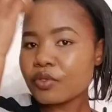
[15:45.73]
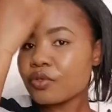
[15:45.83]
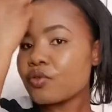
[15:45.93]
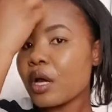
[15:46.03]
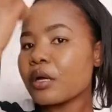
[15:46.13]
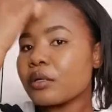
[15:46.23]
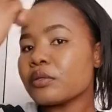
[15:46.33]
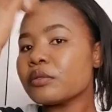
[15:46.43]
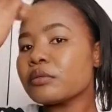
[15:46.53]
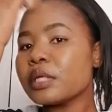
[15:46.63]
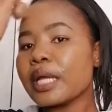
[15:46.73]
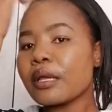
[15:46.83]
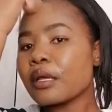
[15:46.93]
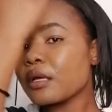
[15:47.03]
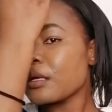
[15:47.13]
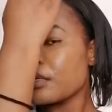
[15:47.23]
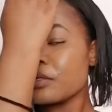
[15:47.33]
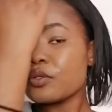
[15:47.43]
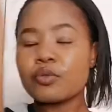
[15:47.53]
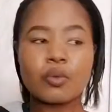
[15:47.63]
struggle like
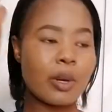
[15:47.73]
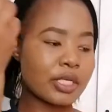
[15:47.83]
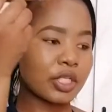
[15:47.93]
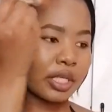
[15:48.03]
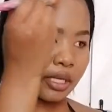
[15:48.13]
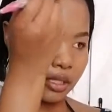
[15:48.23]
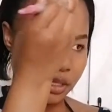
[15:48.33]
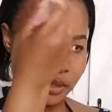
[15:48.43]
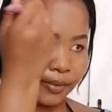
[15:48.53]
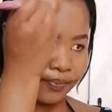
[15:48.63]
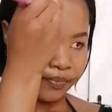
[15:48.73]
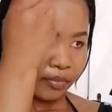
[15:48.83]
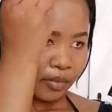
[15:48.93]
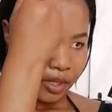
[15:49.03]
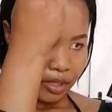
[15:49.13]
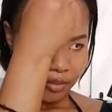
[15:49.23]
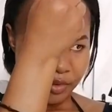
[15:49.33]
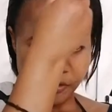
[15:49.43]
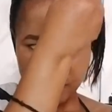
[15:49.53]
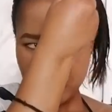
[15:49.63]
swatching it.
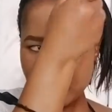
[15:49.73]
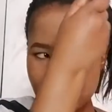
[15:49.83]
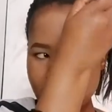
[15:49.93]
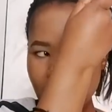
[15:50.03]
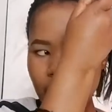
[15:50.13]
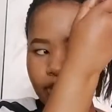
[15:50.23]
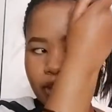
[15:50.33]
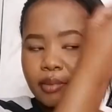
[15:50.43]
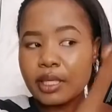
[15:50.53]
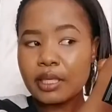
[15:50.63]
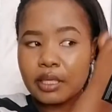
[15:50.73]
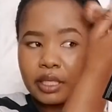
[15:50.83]
My friend was helping me